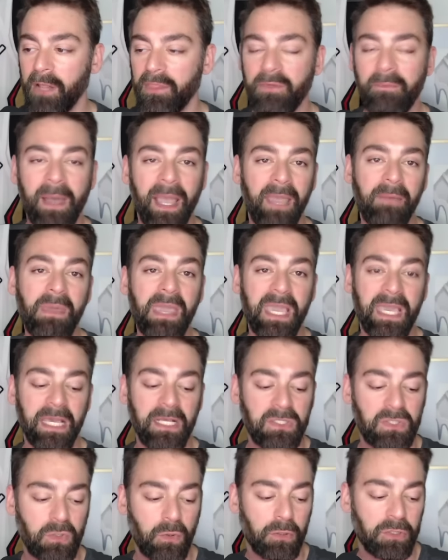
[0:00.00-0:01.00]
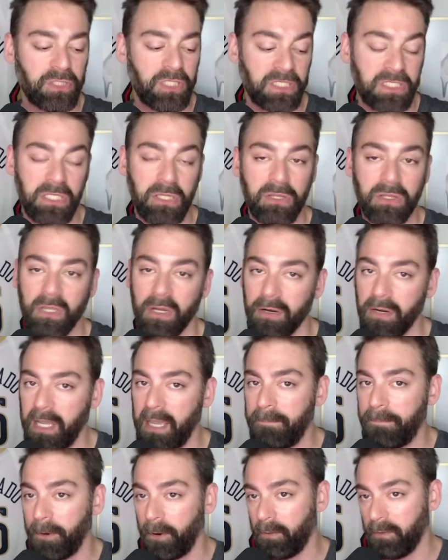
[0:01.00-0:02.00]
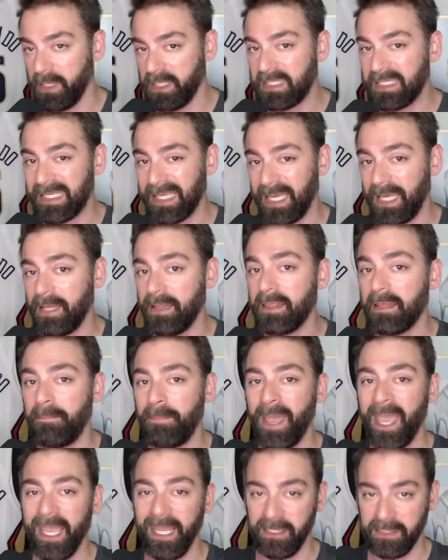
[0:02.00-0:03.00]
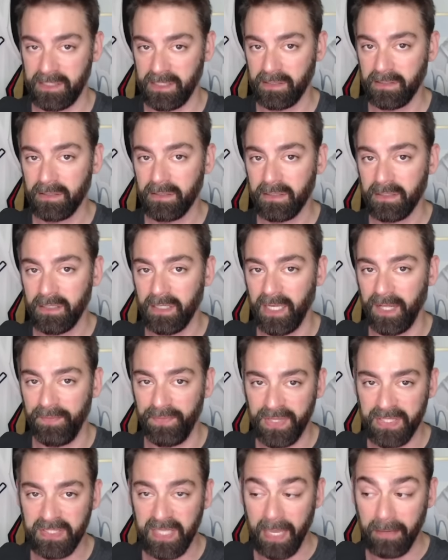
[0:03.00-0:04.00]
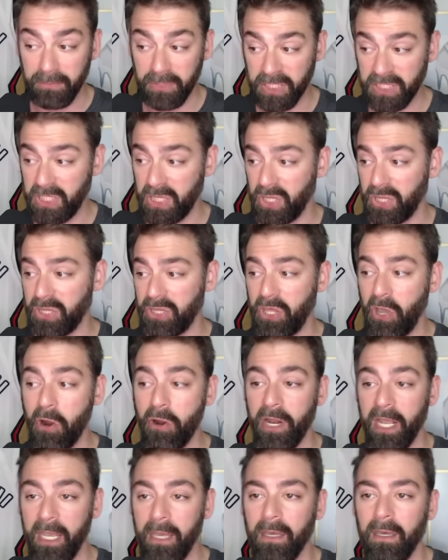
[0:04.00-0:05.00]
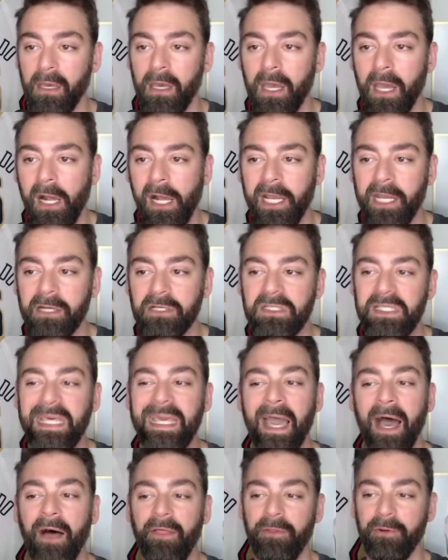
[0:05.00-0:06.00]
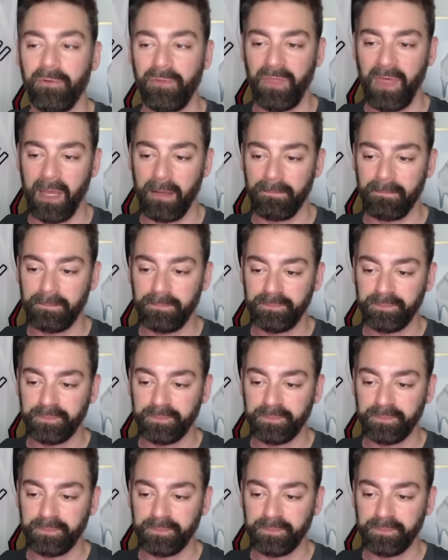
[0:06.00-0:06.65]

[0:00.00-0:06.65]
The Miami Heat scored just thirty points in the paint in this game, just thirty. Here's the other thing